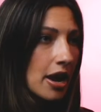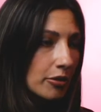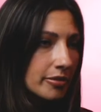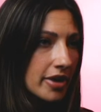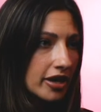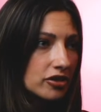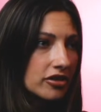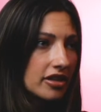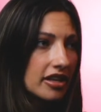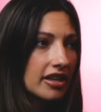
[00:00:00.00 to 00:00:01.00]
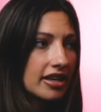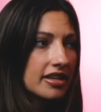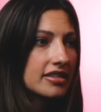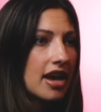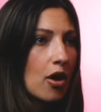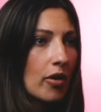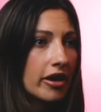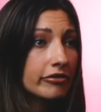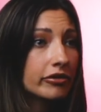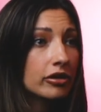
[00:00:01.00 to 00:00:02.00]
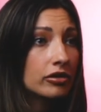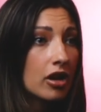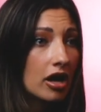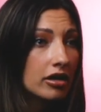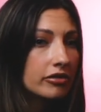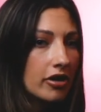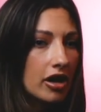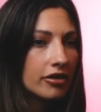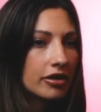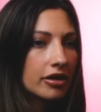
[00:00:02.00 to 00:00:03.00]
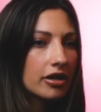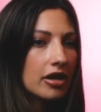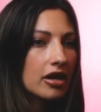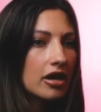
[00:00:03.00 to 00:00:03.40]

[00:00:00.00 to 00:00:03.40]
And I would imagine it is that way for a lot of other